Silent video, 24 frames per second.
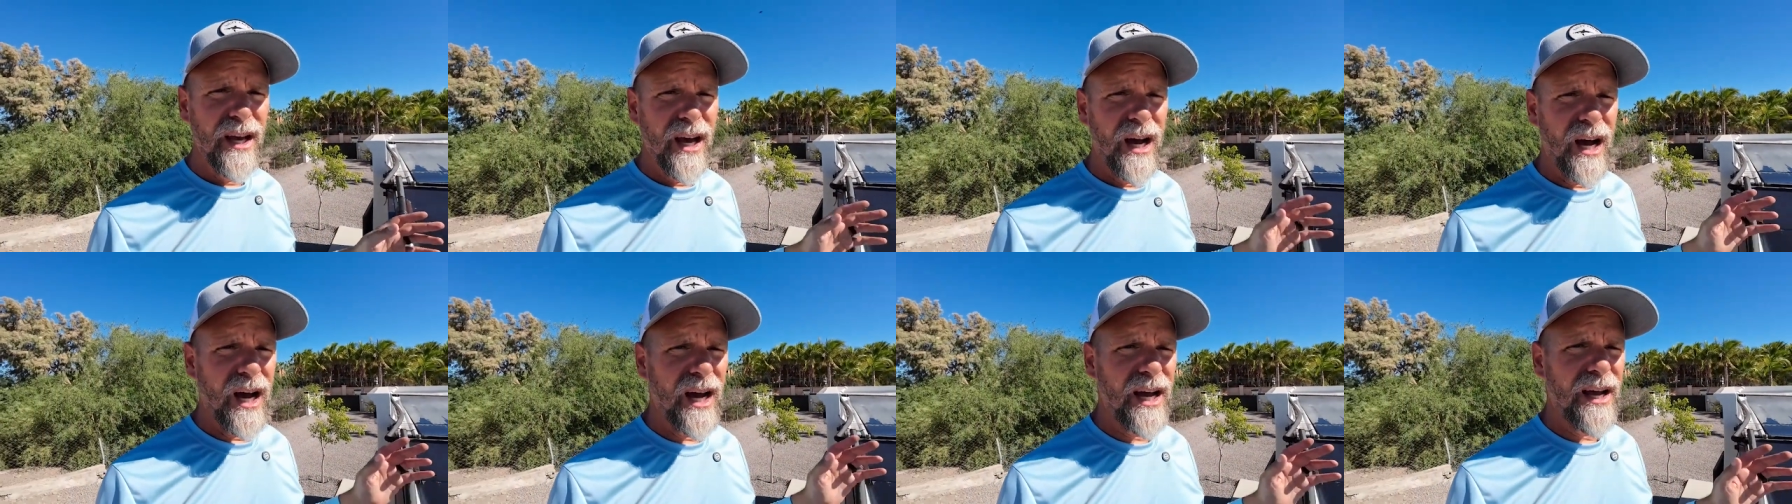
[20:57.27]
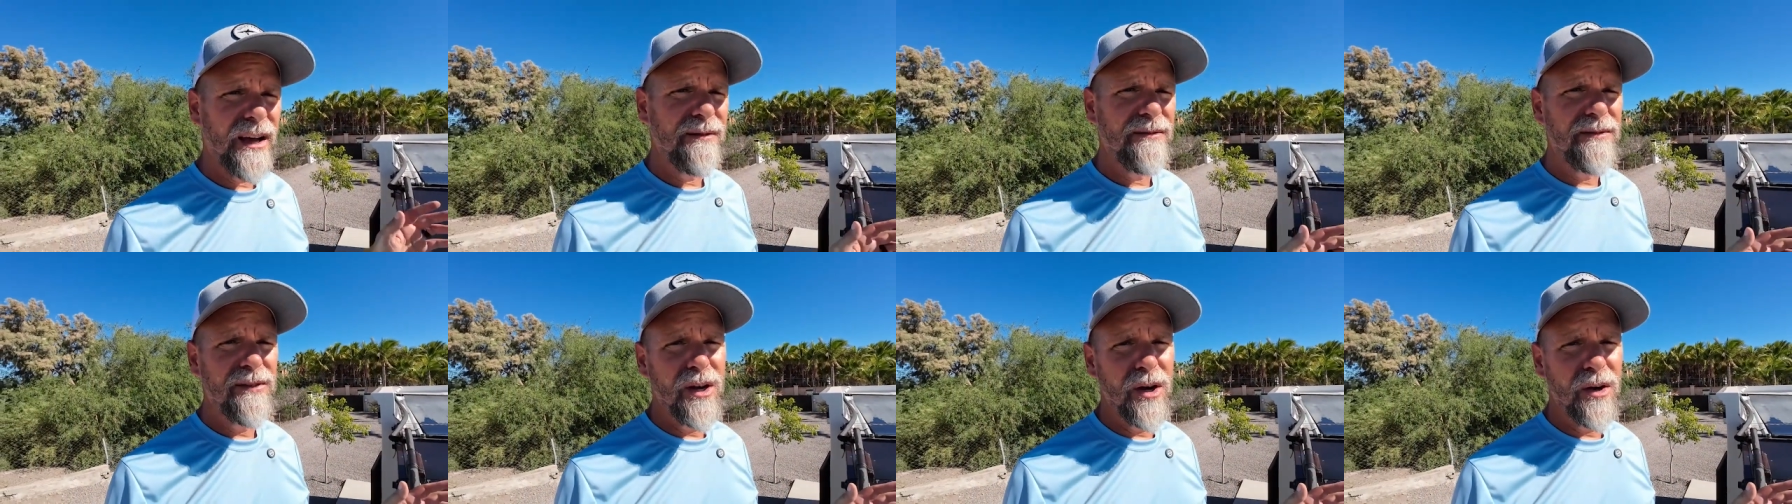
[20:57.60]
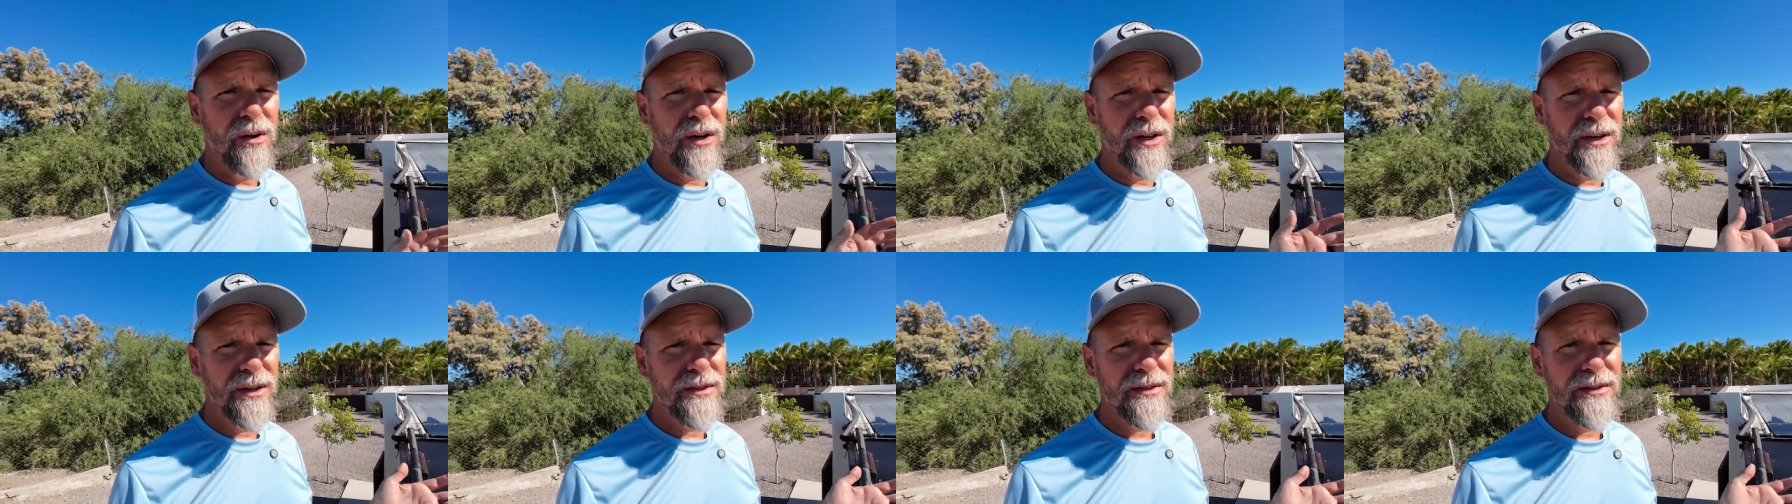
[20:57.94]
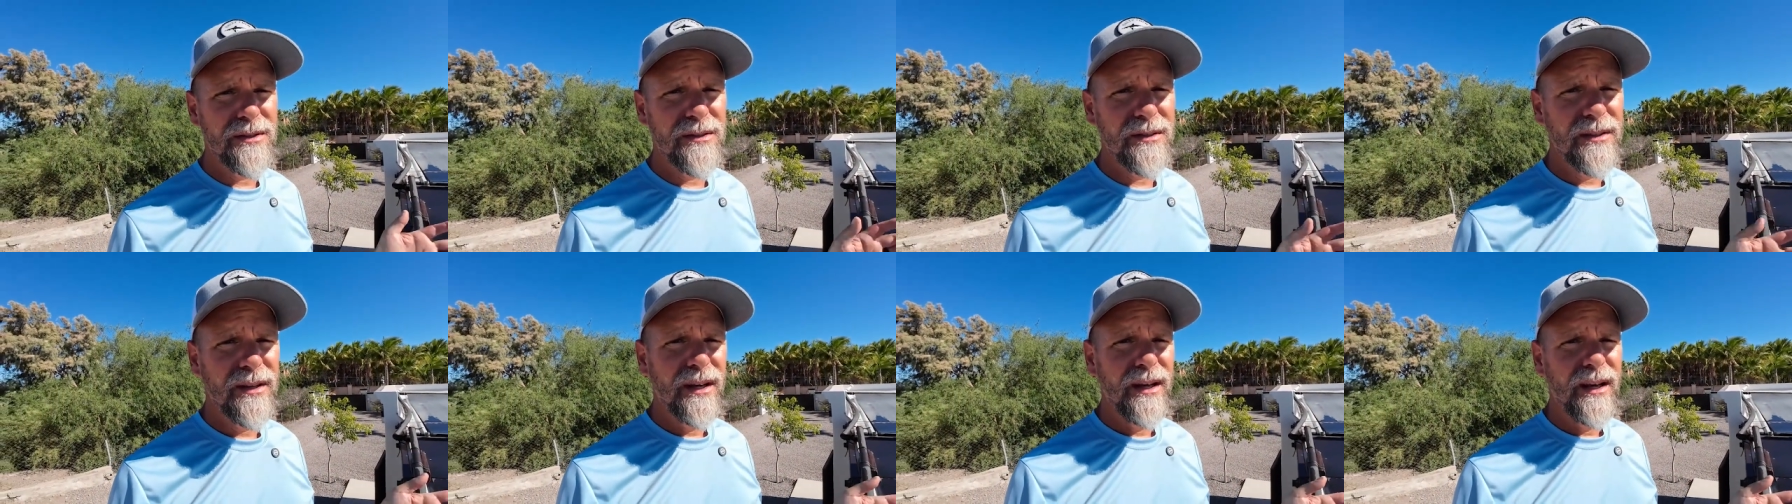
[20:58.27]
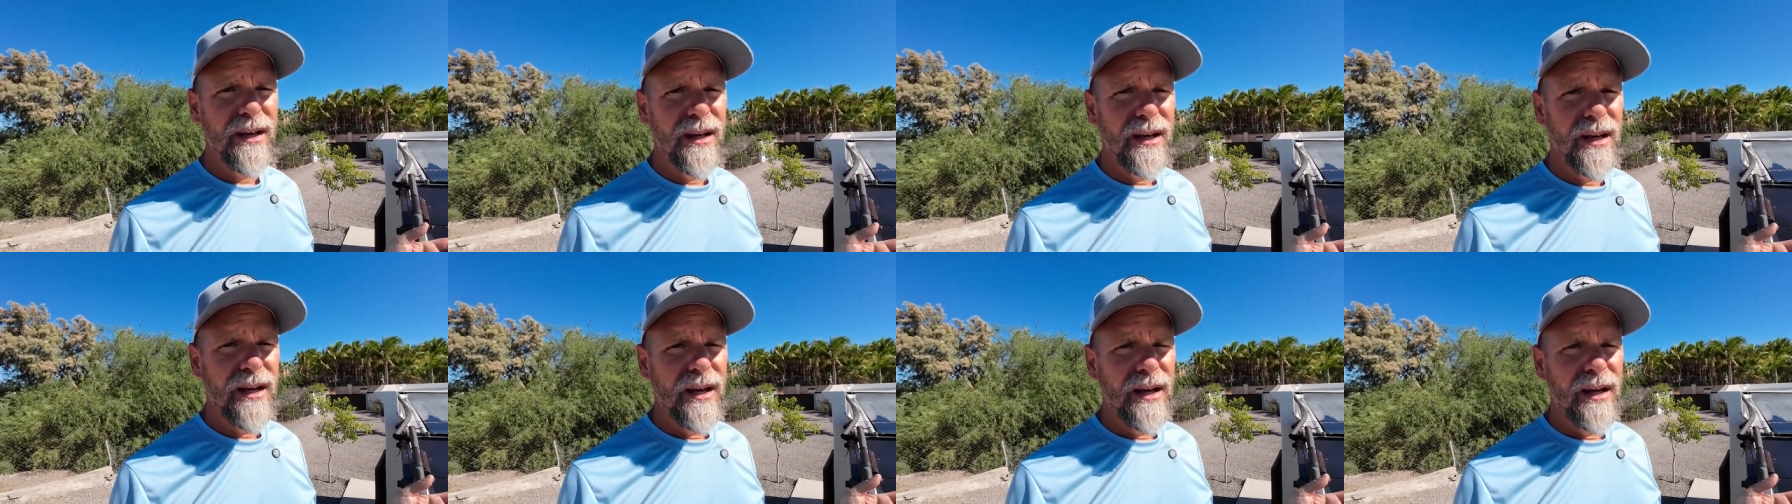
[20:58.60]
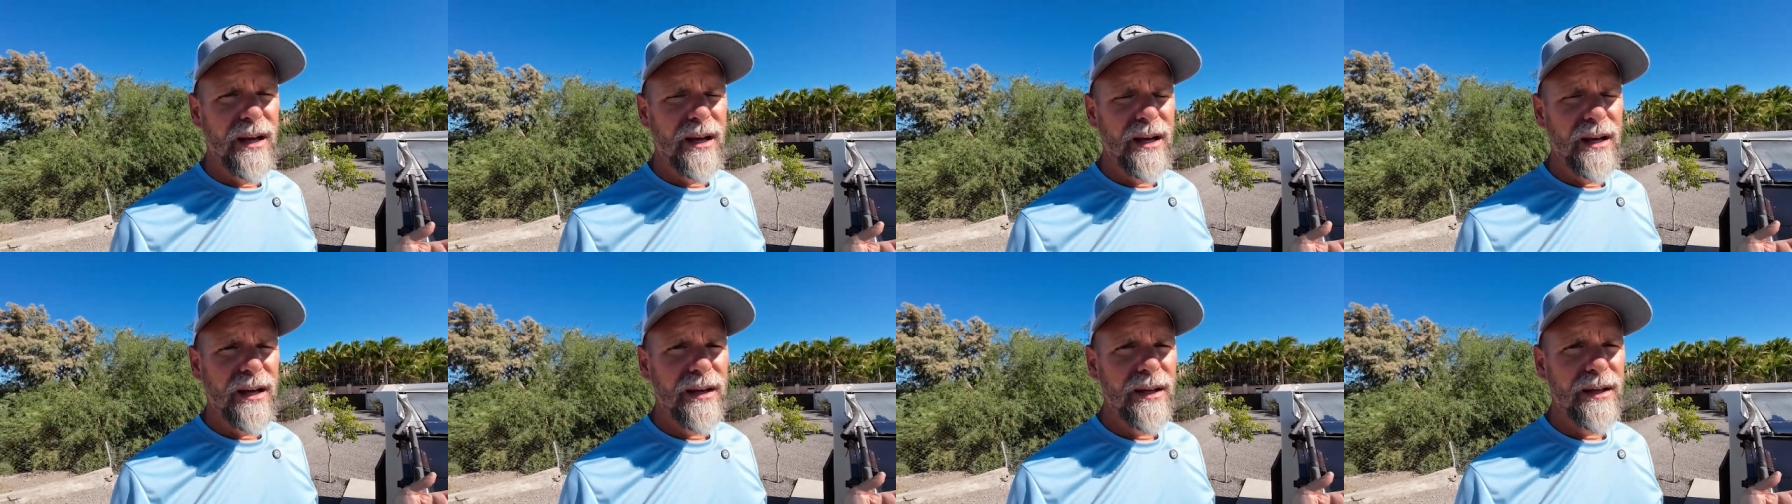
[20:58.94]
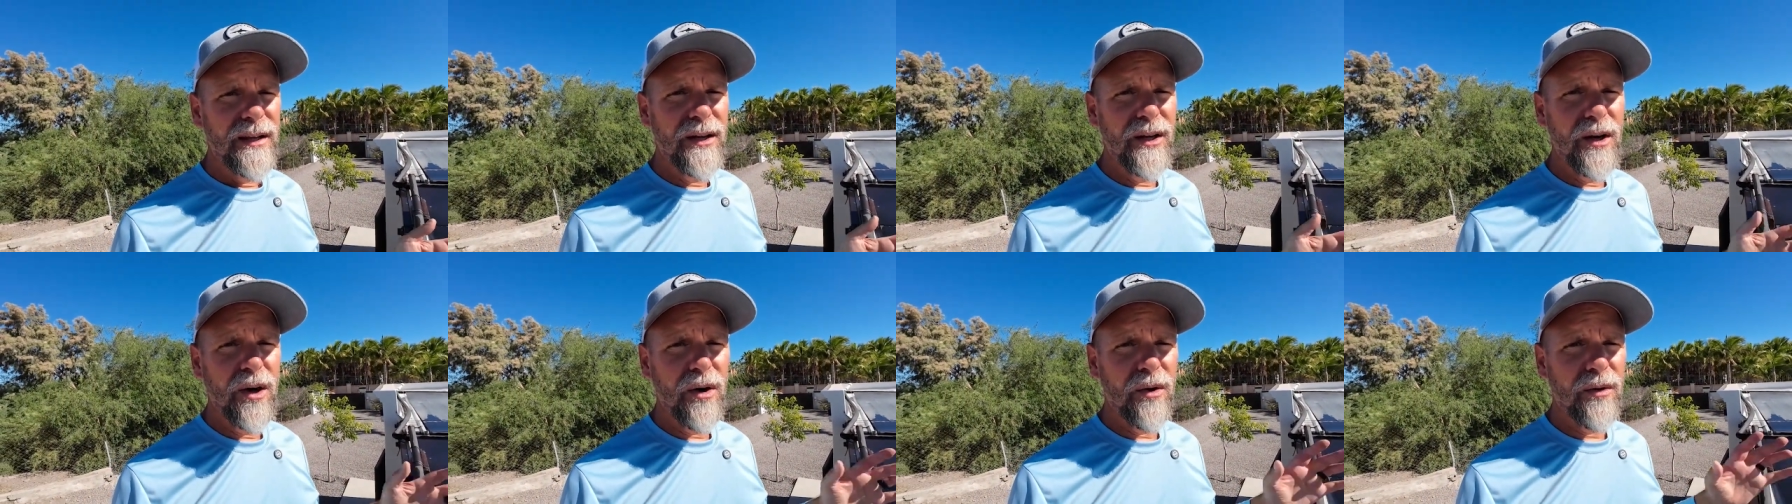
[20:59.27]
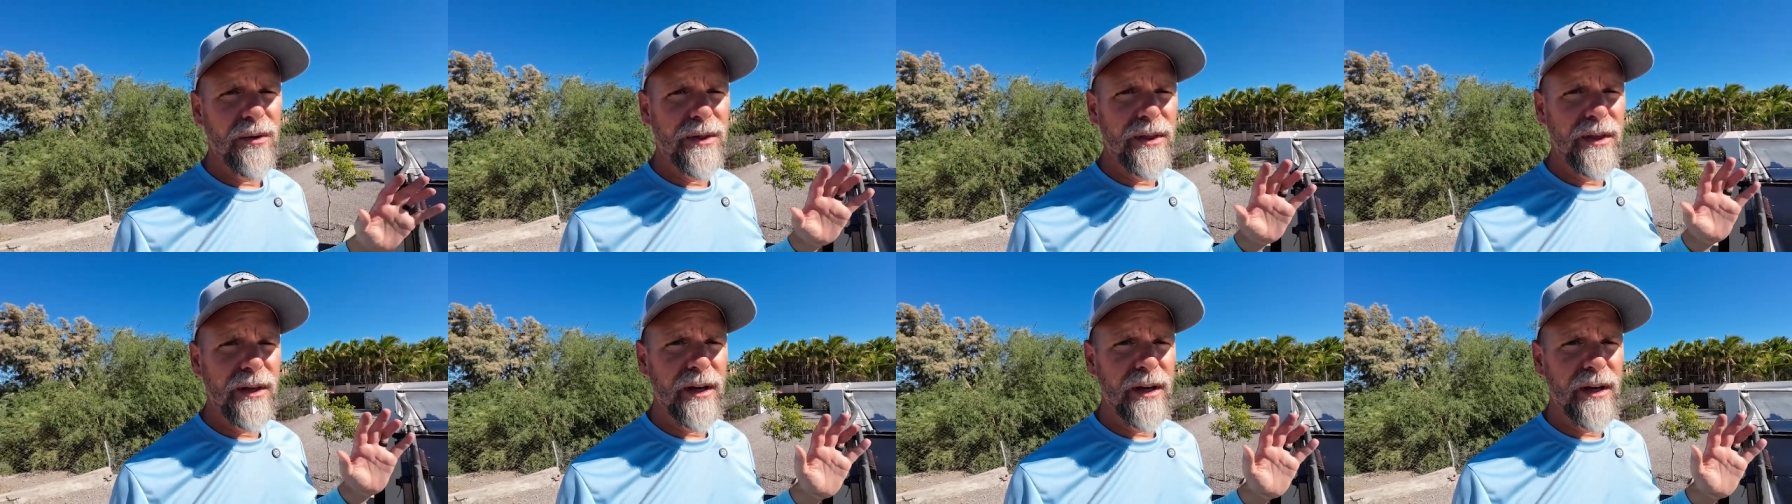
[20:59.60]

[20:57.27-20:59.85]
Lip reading: I've noticed, you know,